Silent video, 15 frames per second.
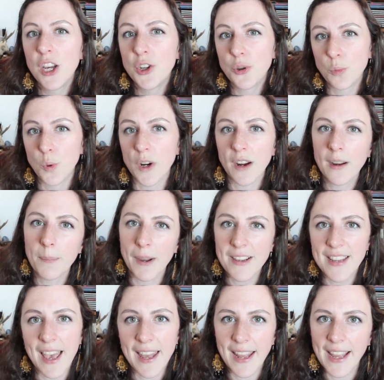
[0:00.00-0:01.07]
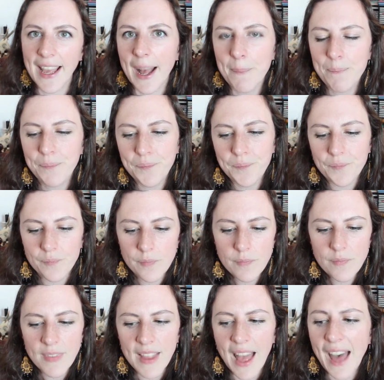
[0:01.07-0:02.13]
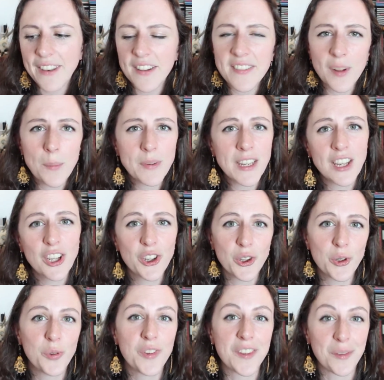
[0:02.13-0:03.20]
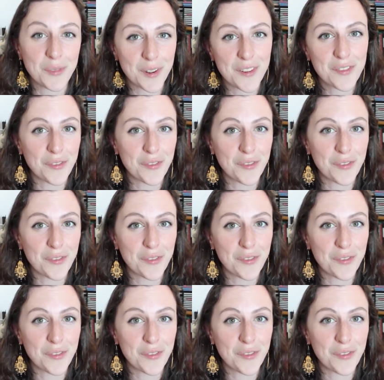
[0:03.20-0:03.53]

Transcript: to work by 10 a.m. And as somebody who suffers